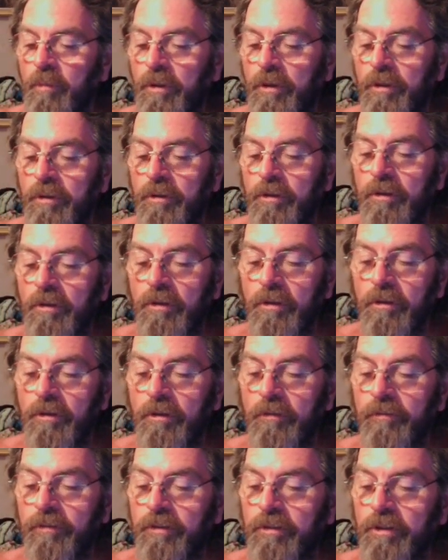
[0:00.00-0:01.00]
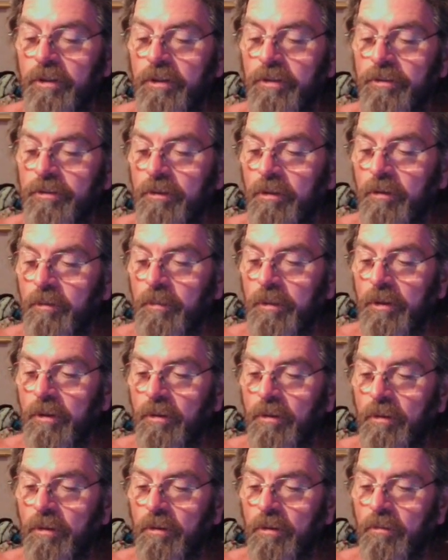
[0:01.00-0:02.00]
But, you know, if you think it's all
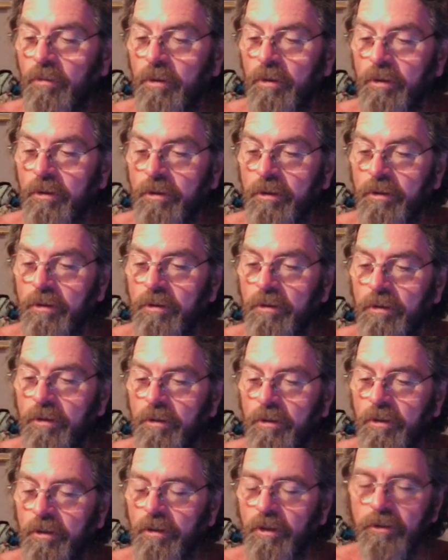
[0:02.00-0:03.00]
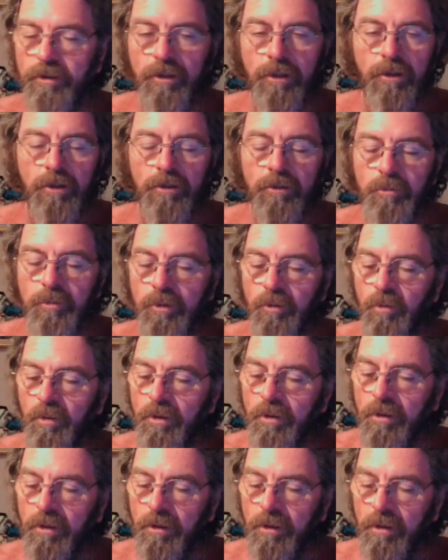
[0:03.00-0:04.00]
about all work and nothing else but
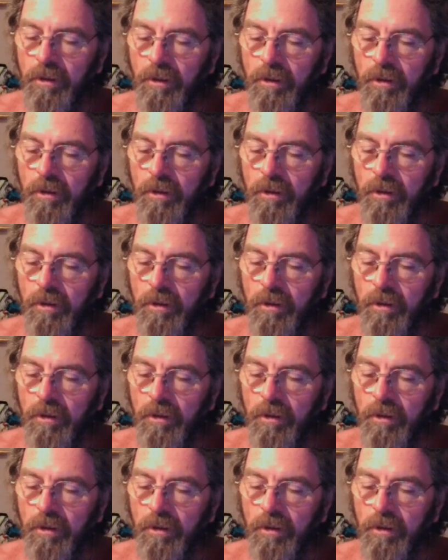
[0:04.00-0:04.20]
work,